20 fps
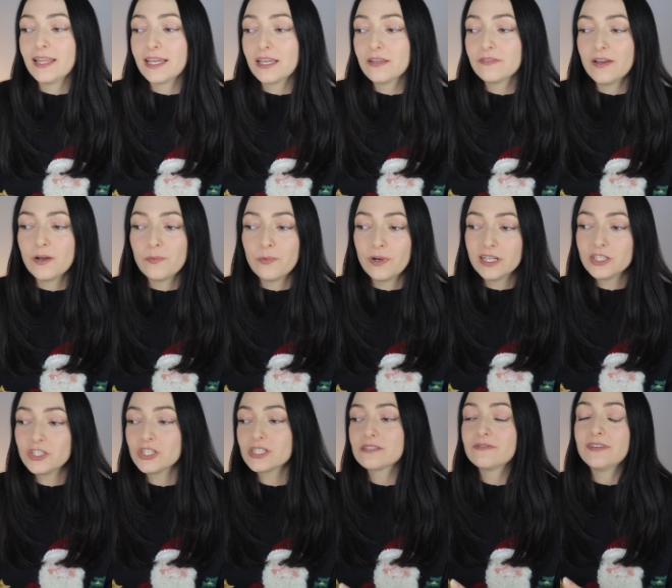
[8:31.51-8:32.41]
Like if I want
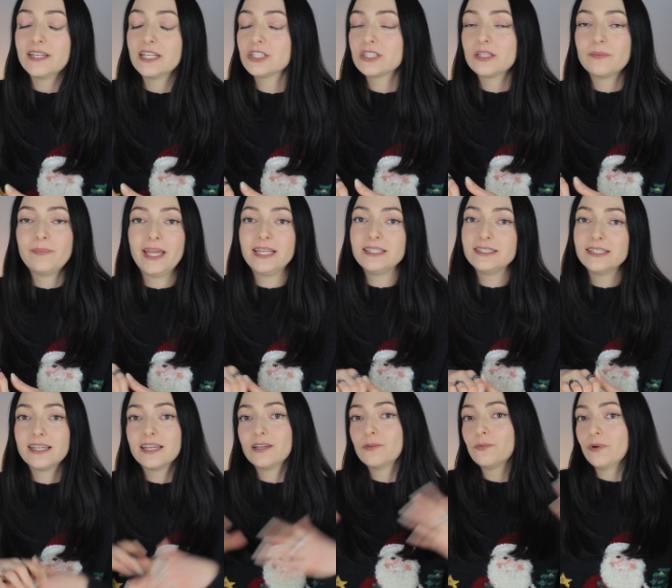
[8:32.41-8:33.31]
to just finish the
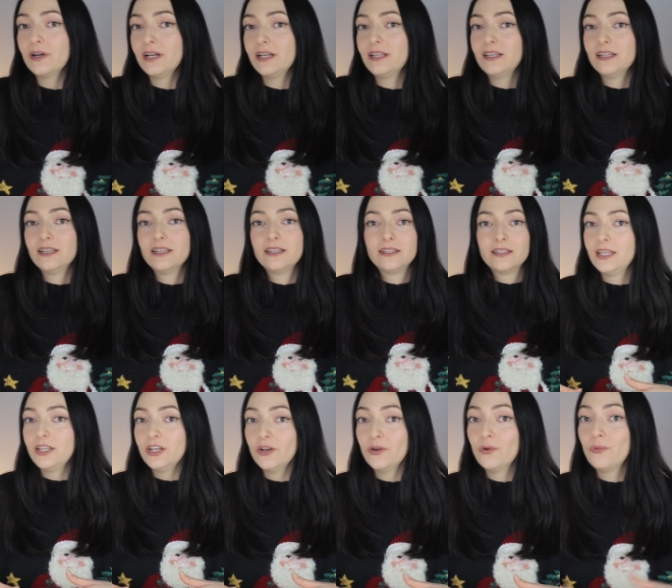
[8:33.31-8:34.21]
painting in one,
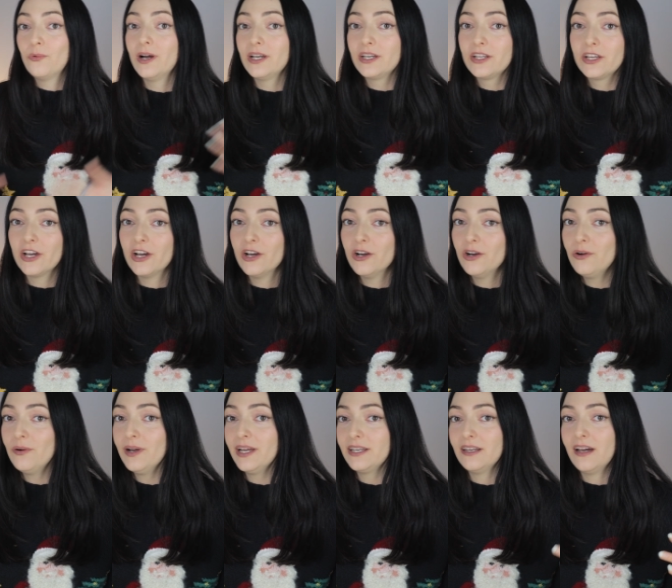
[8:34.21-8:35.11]
you know, one
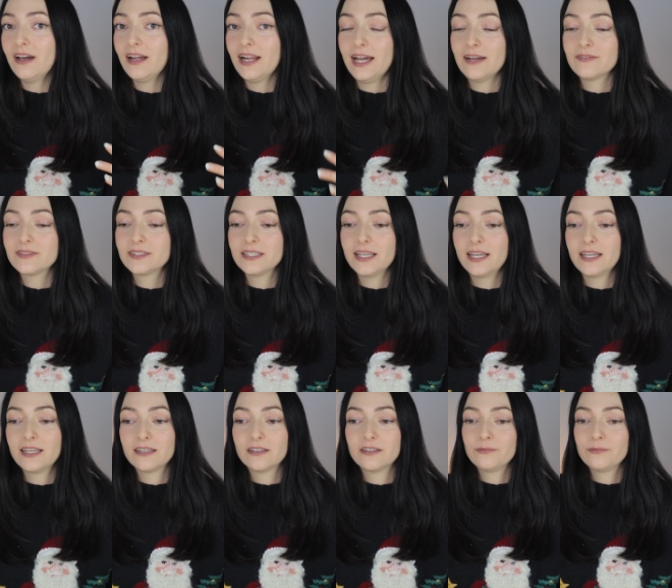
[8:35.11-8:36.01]
go and not have to like